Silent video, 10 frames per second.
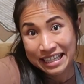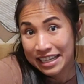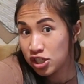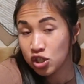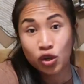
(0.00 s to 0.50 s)

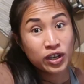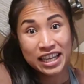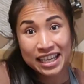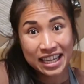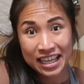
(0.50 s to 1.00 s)
There's no
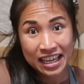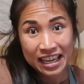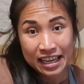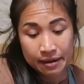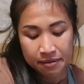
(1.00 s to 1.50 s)
kneading
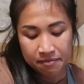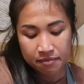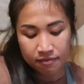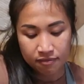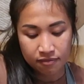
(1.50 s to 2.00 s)
in
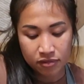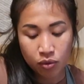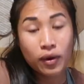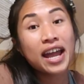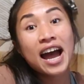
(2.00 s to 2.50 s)

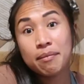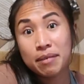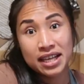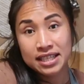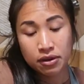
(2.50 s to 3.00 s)
the way I
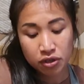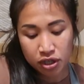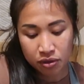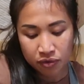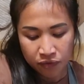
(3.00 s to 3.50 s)
make sourdough.